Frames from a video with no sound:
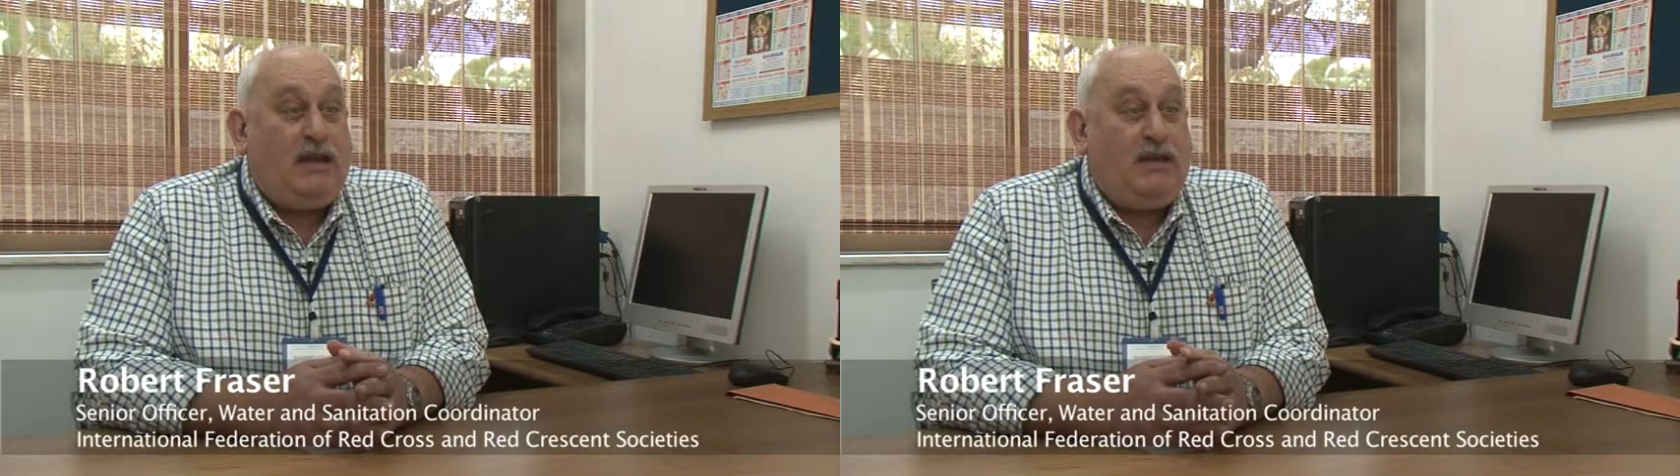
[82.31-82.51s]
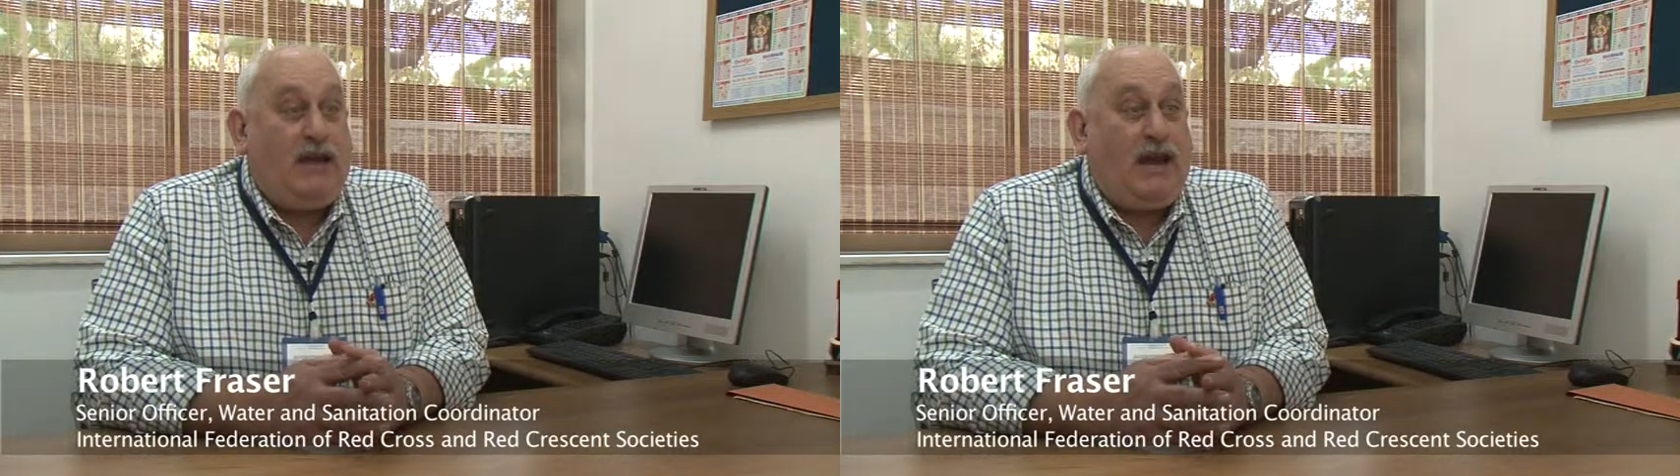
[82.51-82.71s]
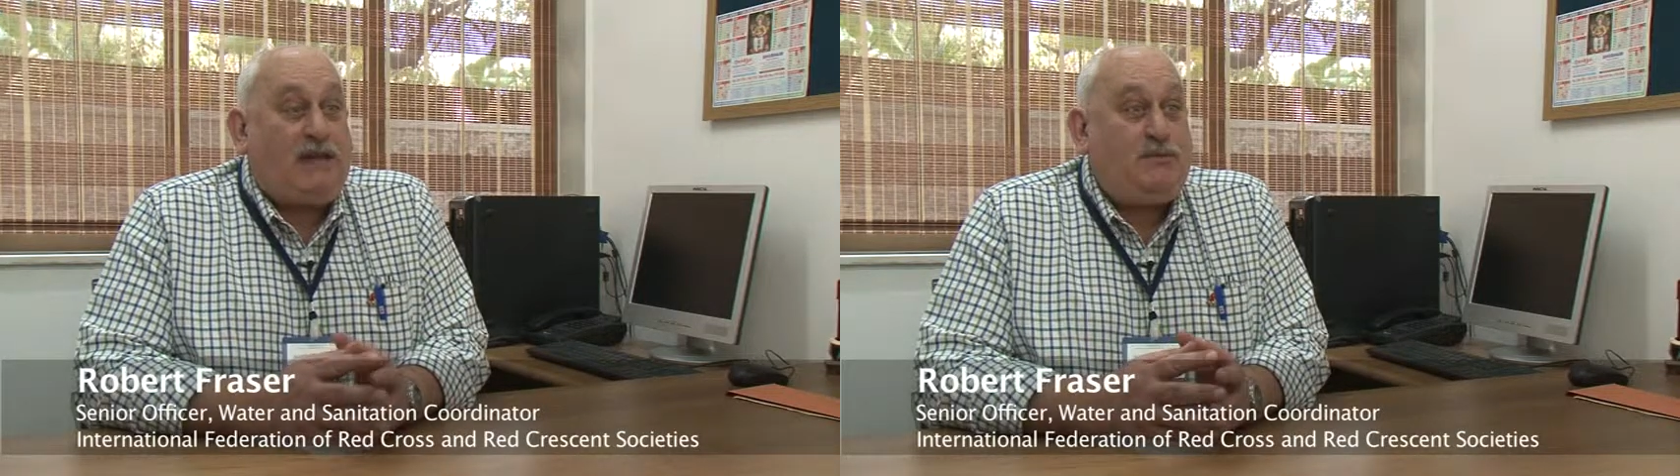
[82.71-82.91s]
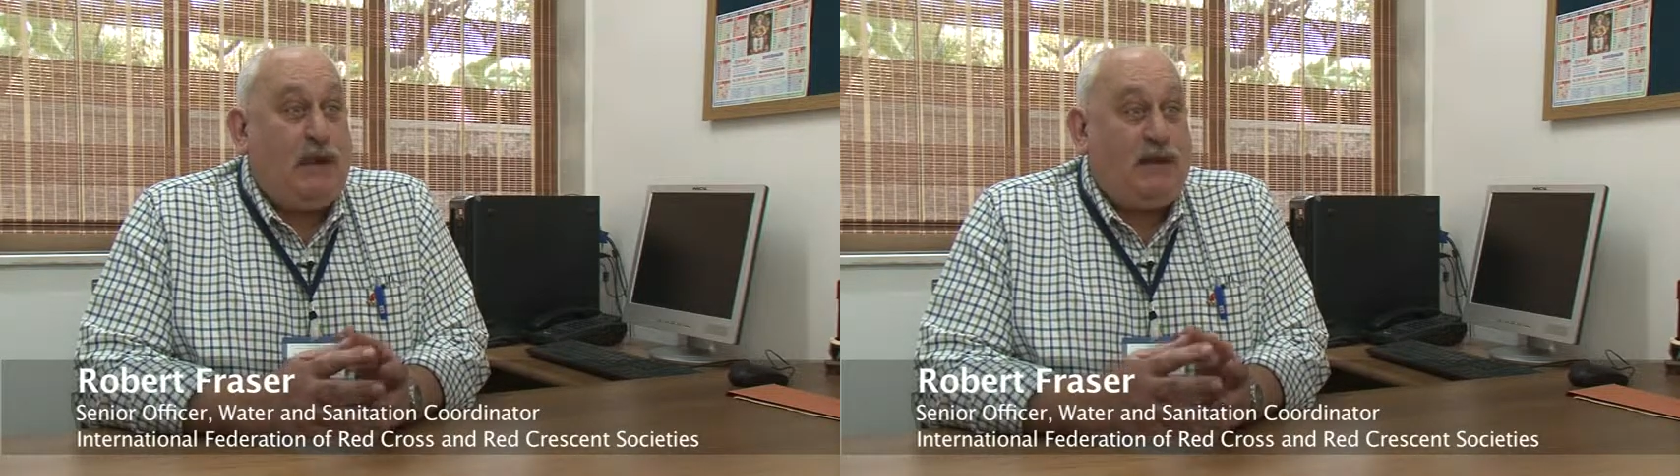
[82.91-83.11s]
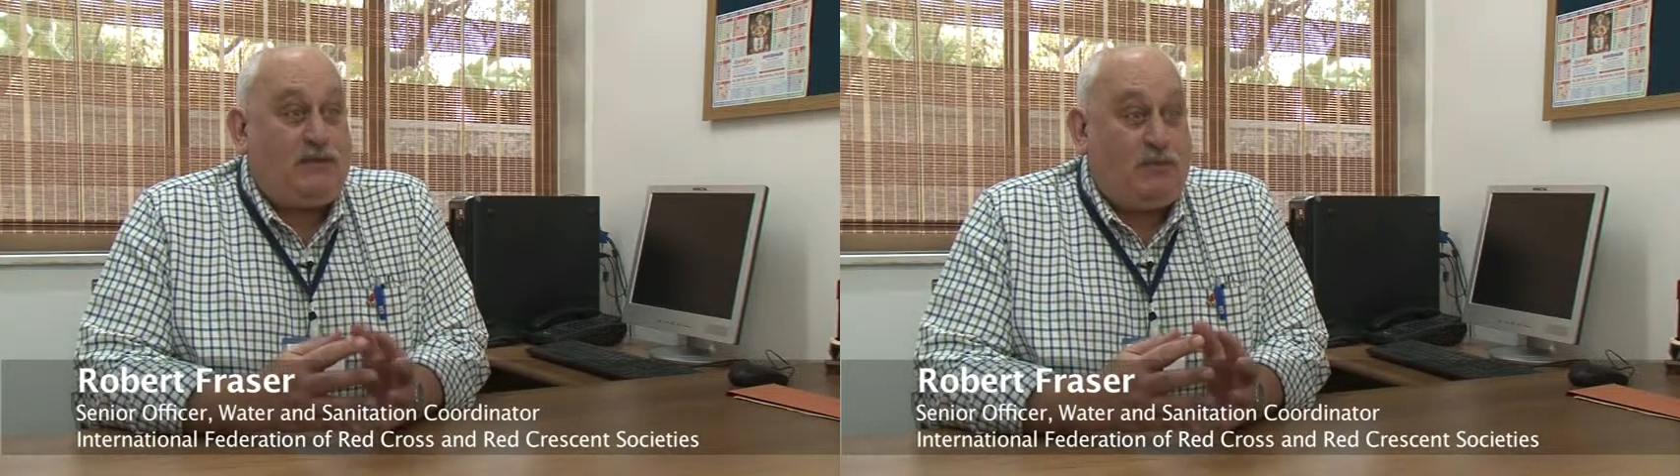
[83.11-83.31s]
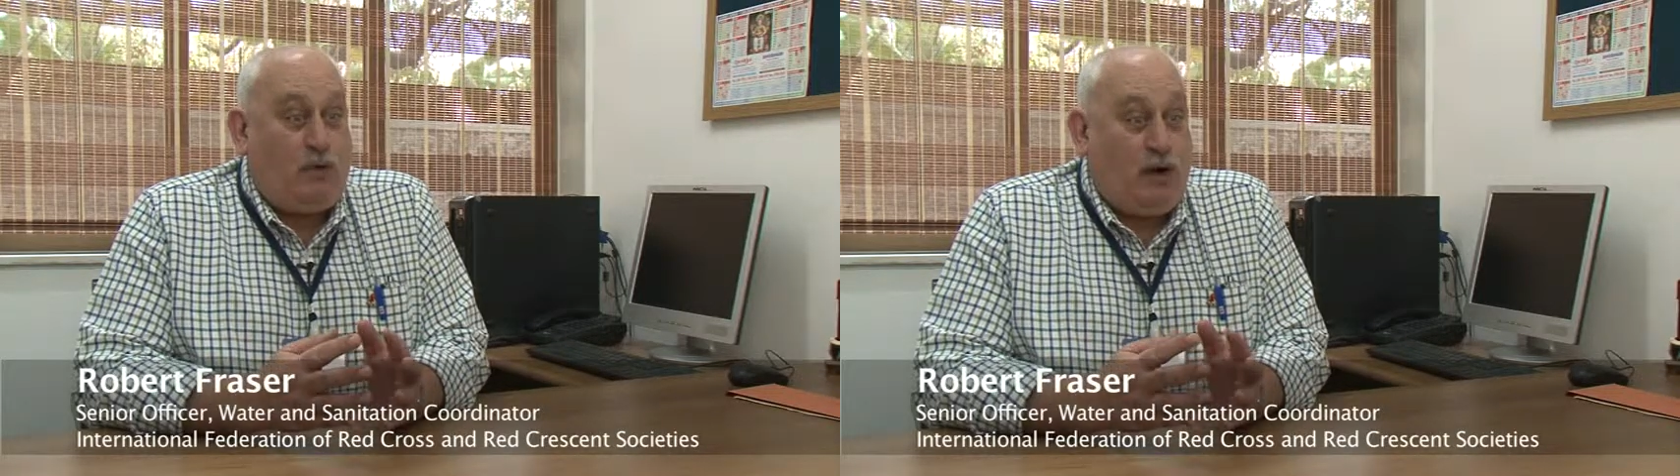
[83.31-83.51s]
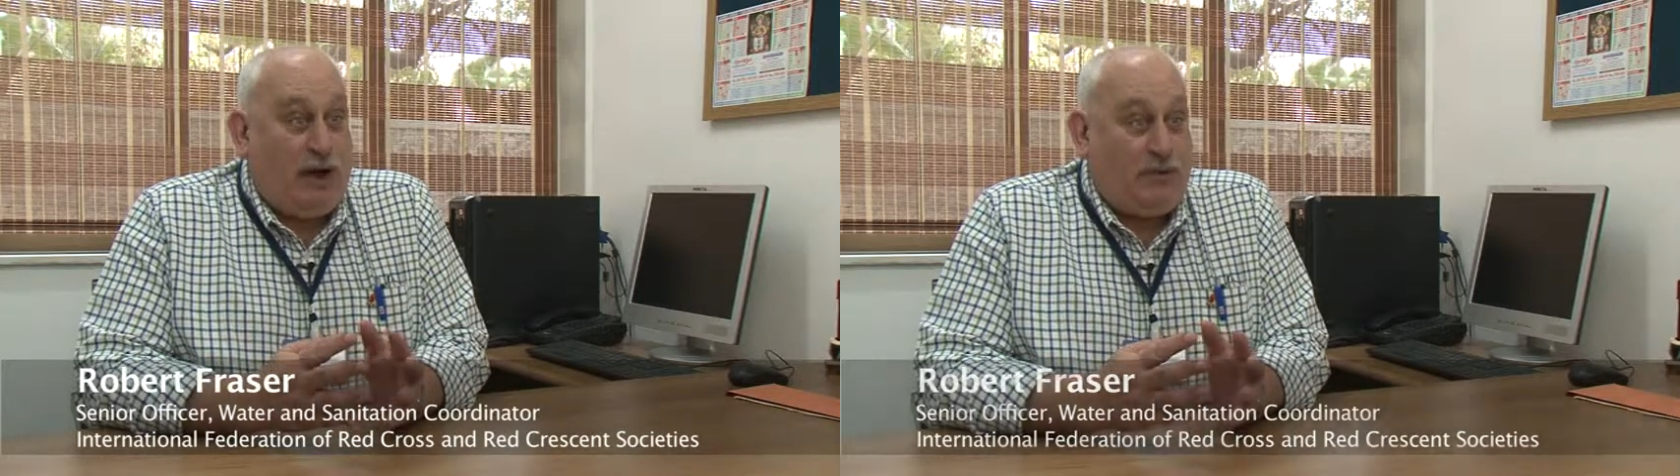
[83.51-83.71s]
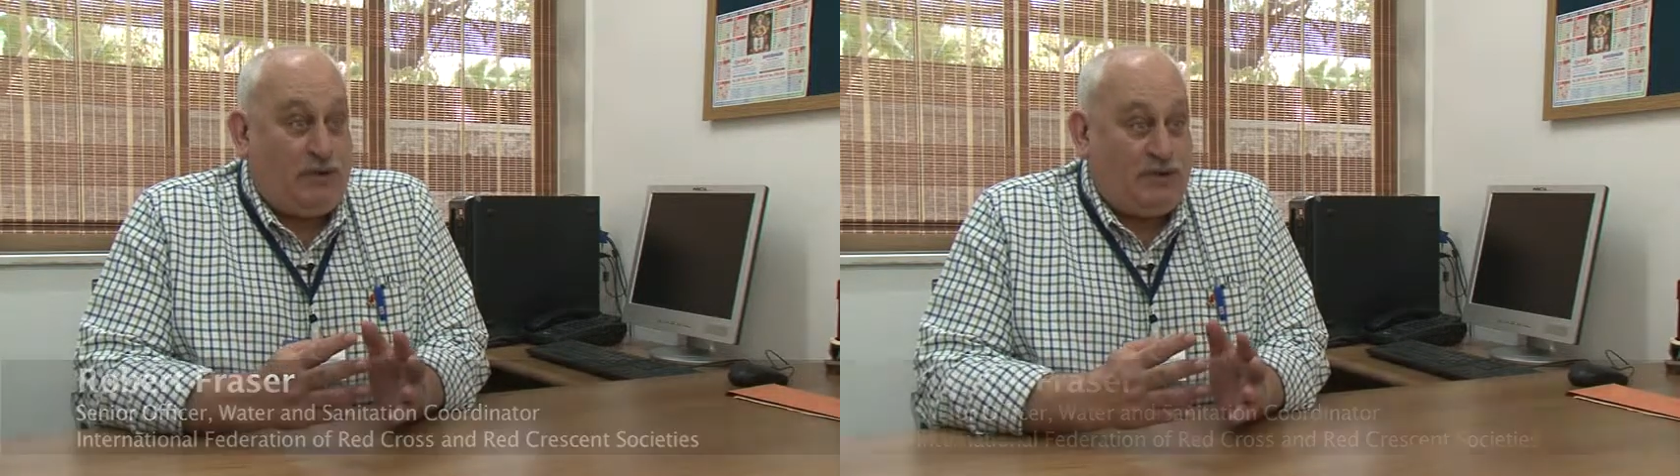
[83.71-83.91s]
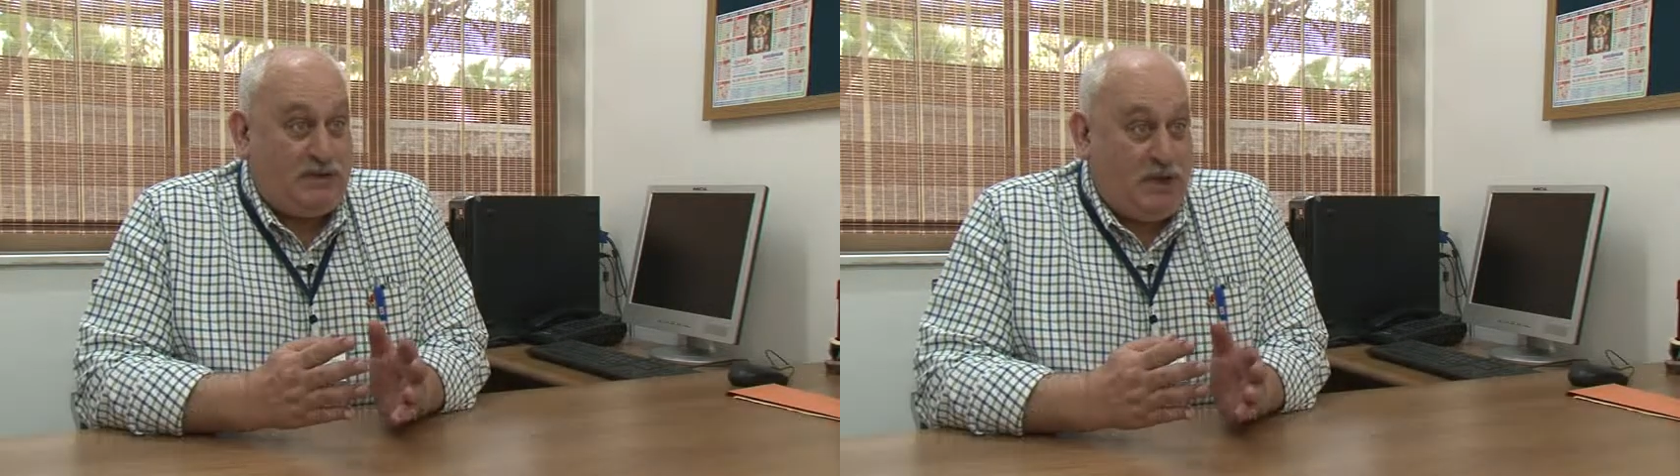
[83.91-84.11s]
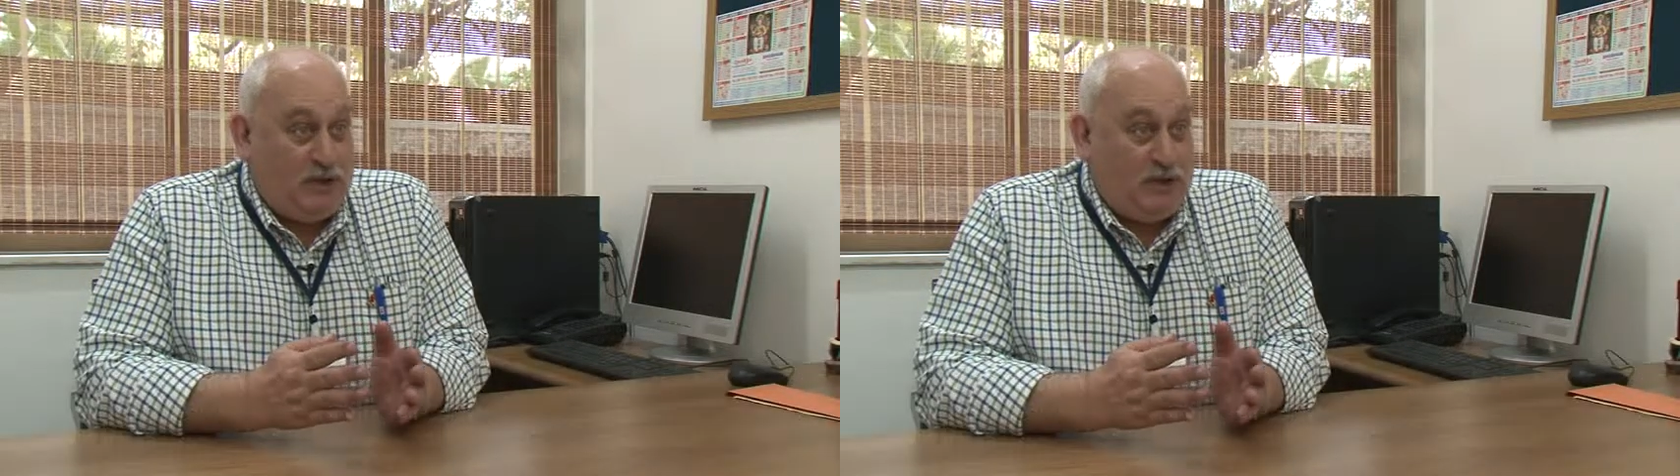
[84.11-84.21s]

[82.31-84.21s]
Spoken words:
the aspects of what happens